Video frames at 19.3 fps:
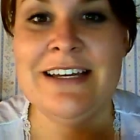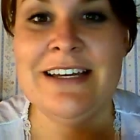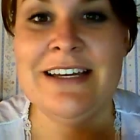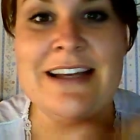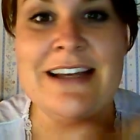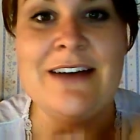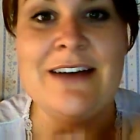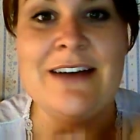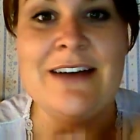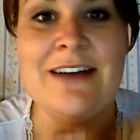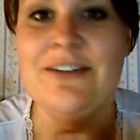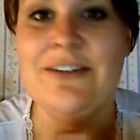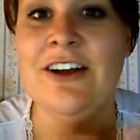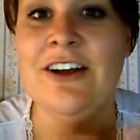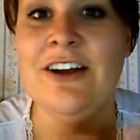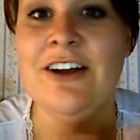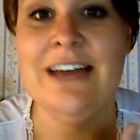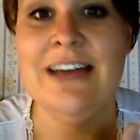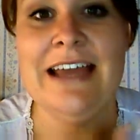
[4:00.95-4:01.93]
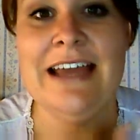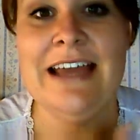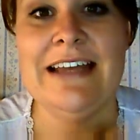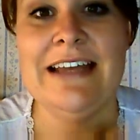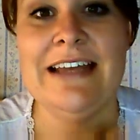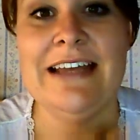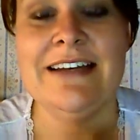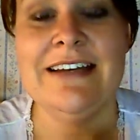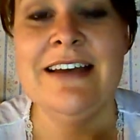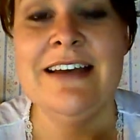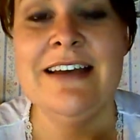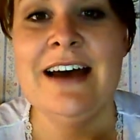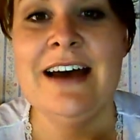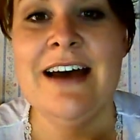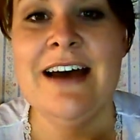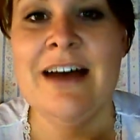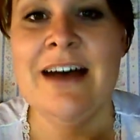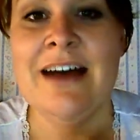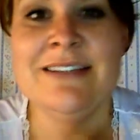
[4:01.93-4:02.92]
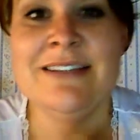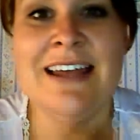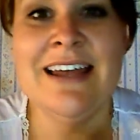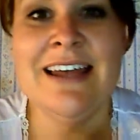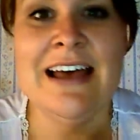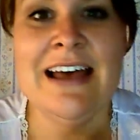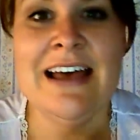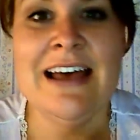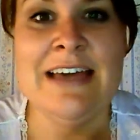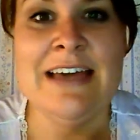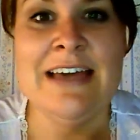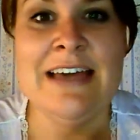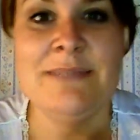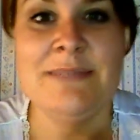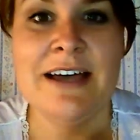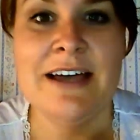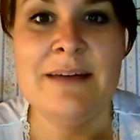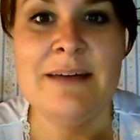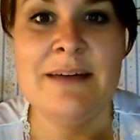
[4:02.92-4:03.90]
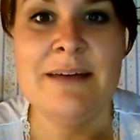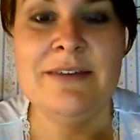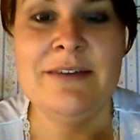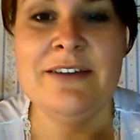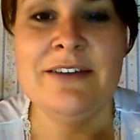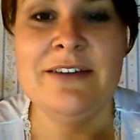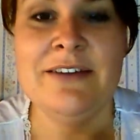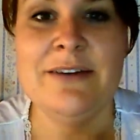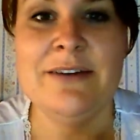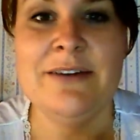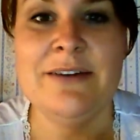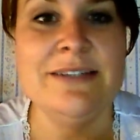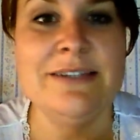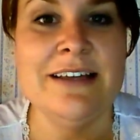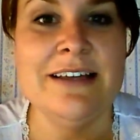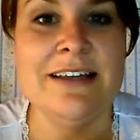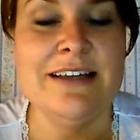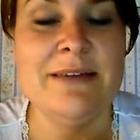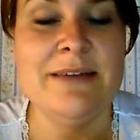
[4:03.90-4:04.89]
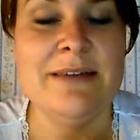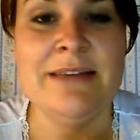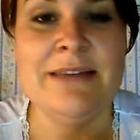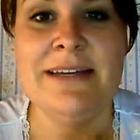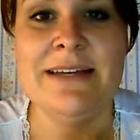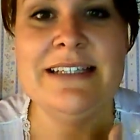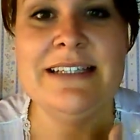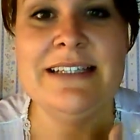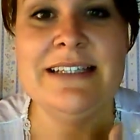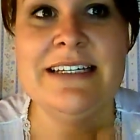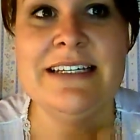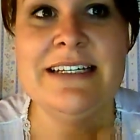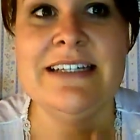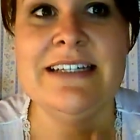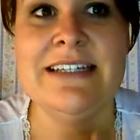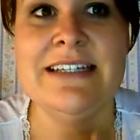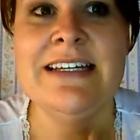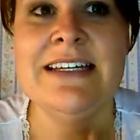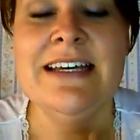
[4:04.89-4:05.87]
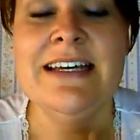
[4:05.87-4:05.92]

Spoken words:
and out all night, and I was kind of hyped up, even though I was on that pain medicine.